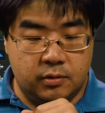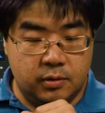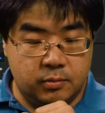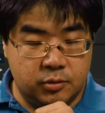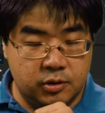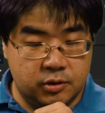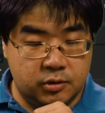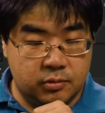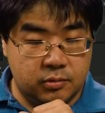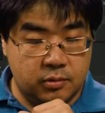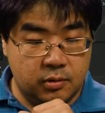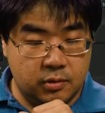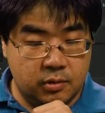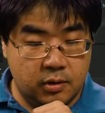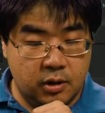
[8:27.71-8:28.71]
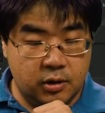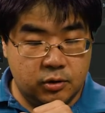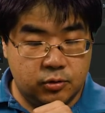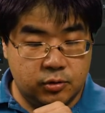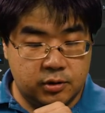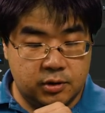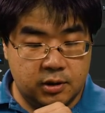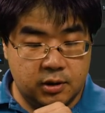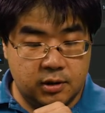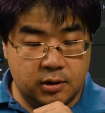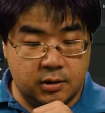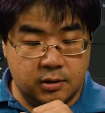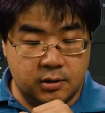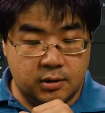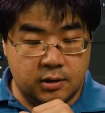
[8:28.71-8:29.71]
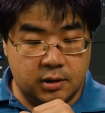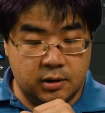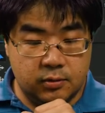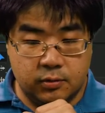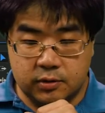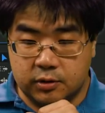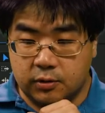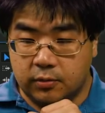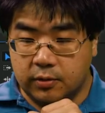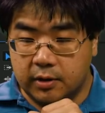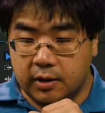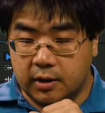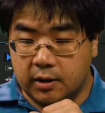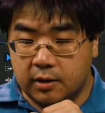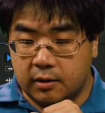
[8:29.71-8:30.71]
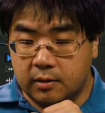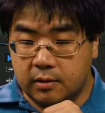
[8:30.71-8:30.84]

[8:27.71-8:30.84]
I'm just interested in seeing what's going on.